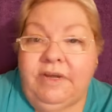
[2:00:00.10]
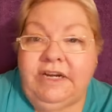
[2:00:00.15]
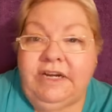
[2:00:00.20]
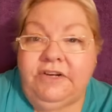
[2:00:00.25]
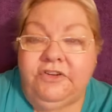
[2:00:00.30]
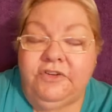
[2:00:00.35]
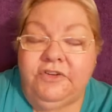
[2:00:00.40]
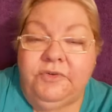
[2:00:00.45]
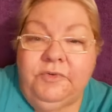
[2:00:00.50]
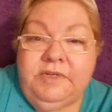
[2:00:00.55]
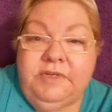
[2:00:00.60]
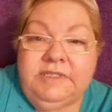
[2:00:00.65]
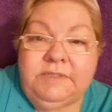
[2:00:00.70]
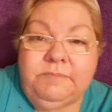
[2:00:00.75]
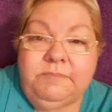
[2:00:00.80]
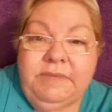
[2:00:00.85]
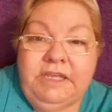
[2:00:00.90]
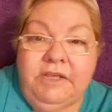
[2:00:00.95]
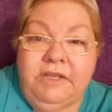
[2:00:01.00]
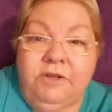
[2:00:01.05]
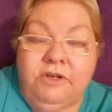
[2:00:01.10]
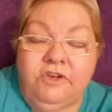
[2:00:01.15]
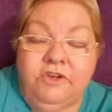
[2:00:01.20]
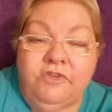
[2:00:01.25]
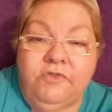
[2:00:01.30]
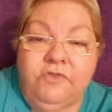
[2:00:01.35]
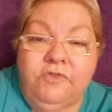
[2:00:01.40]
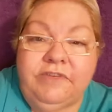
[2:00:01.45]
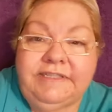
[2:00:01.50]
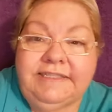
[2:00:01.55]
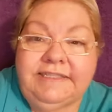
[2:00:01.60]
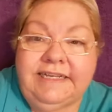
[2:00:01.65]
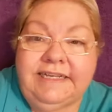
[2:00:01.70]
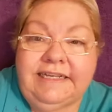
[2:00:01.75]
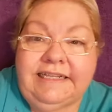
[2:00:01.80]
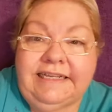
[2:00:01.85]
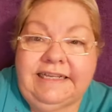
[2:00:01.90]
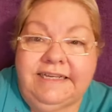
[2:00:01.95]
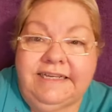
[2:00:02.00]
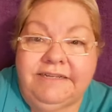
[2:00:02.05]
to do was be too
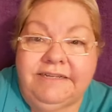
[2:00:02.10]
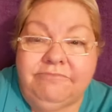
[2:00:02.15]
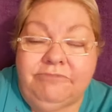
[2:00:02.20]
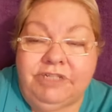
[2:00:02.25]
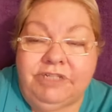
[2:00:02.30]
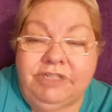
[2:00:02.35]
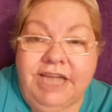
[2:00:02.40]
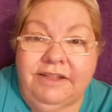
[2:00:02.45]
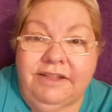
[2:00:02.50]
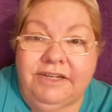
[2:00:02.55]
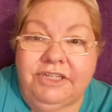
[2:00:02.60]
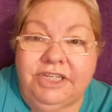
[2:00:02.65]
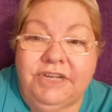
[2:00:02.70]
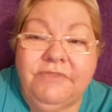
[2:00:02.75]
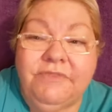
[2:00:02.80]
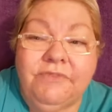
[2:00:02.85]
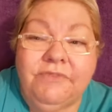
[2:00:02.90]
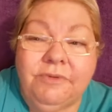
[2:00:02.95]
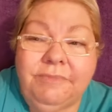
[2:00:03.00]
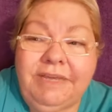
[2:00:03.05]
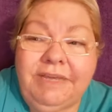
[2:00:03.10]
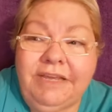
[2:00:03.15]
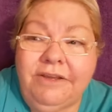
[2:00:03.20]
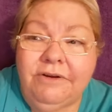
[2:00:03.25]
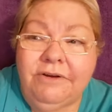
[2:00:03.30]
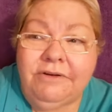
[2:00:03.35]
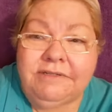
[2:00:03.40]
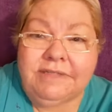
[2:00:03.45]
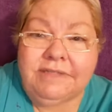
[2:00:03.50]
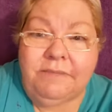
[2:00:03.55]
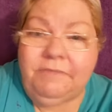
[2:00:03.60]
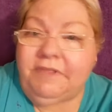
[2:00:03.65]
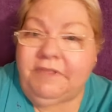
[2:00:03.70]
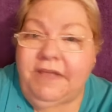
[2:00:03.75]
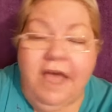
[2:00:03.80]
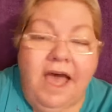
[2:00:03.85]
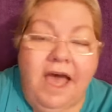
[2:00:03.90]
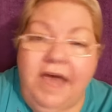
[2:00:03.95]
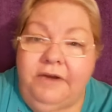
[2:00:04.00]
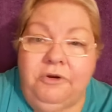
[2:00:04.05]
physically challenging for me or something.
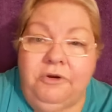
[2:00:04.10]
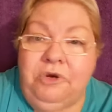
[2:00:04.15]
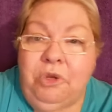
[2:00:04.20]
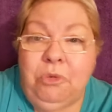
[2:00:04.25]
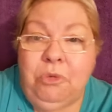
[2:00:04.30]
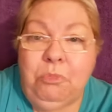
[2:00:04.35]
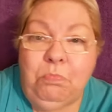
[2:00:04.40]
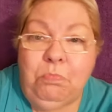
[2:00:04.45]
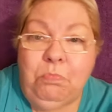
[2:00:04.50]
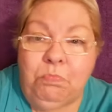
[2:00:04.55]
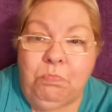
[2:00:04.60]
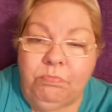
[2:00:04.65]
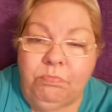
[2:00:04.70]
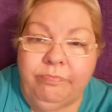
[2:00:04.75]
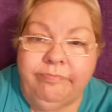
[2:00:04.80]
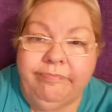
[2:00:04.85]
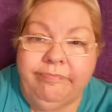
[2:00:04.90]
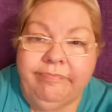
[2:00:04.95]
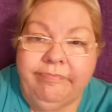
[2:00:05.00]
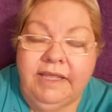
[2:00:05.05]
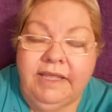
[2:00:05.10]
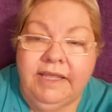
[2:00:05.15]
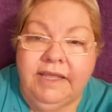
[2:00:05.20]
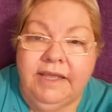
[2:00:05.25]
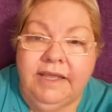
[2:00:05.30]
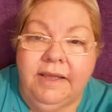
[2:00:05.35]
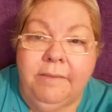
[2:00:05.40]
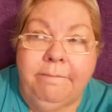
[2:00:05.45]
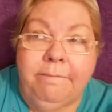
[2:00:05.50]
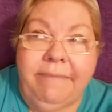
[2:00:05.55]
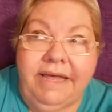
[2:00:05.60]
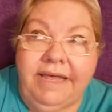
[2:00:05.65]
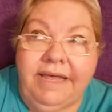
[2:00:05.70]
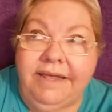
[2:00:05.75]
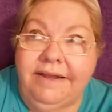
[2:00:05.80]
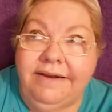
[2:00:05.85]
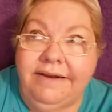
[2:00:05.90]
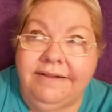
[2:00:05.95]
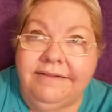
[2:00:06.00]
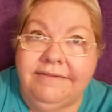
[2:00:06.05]
I don't know.
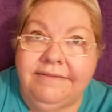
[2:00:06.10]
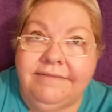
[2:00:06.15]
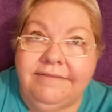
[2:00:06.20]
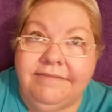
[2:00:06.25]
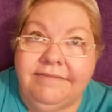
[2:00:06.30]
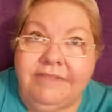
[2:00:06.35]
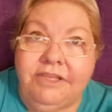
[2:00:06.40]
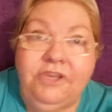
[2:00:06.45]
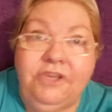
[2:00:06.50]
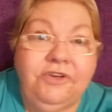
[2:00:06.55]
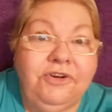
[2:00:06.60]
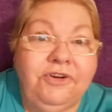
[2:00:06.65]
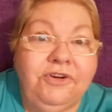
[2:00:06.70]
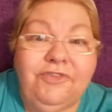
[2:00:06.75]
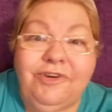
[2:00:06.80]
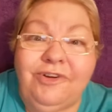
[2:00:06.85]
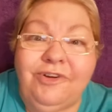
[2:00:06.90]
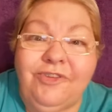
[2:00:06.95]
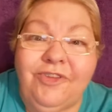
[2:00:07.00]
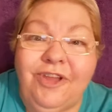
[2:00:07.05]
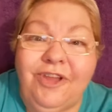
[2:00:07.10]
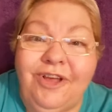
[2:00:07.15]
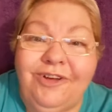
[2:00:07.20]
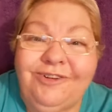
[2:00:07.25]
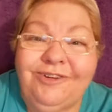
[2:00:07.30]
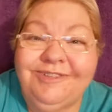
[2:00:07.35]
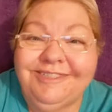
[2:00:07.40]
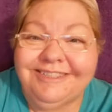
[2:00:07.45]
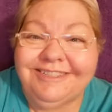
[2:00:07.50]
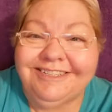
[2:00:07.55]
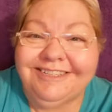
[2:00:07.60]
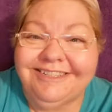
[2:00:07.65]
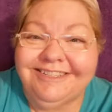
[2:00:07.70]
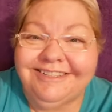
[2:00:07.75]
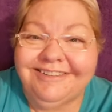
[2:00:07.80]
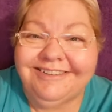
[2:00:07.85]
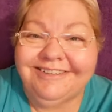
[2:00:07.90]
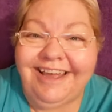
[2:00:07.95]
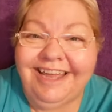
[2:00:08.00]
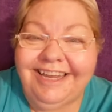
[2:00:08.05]
But the universe knows,
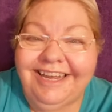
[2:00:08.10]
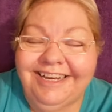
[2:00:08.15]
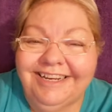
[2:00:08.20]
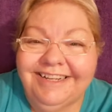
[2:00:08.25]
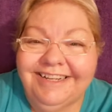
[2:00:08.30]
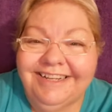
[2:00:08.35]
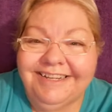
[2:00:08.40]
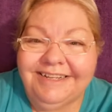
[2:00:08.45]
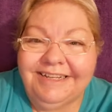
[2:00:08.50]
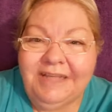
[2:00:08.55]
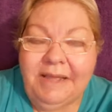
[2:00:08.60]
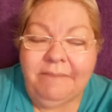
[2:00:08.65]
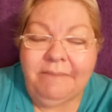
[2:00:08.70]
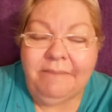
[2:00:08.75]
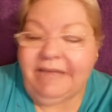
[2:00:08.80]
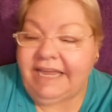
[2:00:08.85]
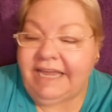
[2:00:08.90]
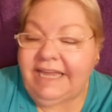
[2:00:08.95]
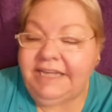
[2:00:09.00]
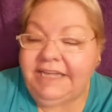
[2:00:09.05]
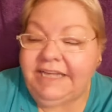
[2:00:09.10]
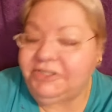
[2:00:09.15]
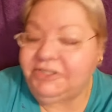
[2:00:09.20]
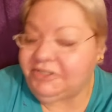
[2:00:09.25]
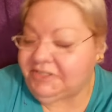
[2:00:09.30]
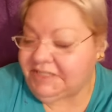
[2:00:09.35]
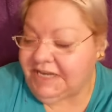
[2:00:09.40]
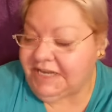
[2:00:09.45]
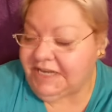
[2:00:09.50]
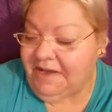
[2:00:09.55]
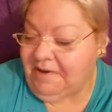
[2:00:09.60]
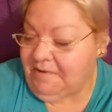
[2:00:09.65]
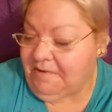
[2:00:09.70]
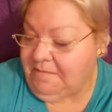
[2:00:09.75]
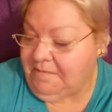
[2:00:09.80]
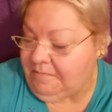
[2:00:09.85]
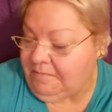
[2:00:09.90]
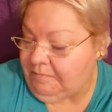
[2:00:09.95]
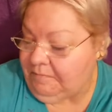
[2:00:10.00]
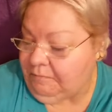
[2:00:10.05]
right? my angels know.
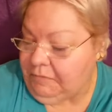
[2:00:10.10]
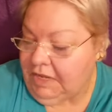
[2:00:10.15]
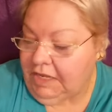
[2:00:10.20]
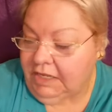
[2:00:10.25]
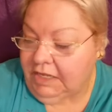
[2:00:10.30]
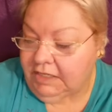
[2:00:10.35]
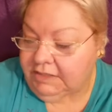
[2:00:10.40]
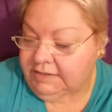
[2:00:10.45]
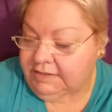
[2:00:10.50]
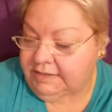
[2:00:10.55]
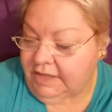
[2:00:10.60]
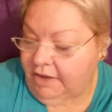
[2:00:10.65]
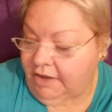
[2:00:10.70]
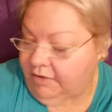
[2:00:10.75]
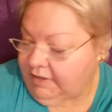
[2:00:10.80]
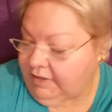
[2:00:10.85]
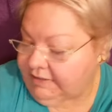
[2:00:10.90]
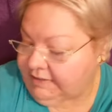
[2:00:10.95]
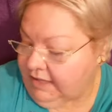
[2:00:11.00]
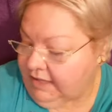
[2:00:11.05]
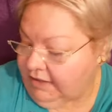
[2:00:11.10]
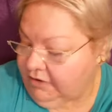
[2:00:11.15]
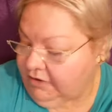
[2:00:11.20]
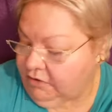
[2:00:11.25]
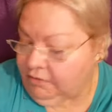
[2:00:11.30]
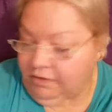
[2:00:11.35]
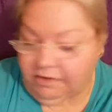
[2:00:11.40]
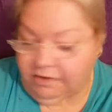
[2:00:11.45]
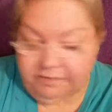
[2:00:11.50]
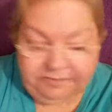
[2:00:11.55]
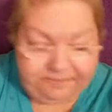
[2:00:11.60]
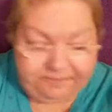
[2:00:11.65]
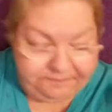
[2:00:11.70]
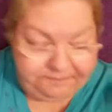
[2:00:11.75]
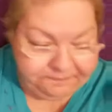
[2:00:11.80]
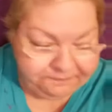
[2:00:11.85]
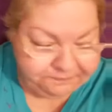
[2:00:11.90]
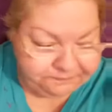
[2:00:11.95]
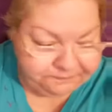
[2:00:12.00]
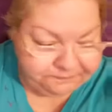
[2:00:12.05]
So it's all cool.
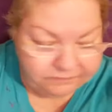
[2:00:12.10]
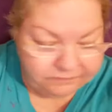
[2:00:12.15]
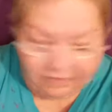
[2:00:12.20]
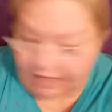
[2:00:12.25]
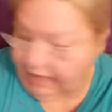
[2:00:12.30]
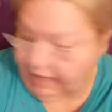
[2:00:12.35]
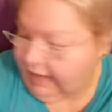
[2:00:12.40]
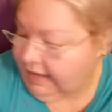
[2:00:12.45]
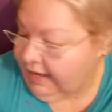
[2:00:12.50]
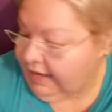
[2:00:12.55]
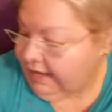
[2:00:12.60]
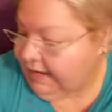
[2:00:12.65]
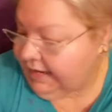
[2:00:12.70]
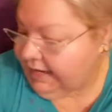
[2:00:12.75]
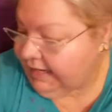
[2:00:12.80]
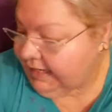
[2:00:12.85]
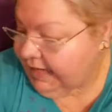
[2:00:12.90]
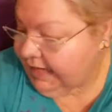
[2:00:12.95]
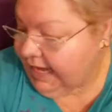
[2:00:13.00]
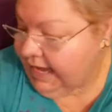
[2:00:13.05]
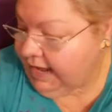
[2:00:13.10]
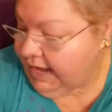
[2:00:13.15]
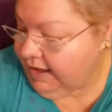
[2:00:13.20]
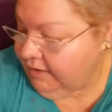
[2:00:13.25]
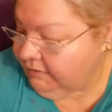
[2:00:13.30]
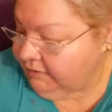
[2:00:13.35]
Anyhow,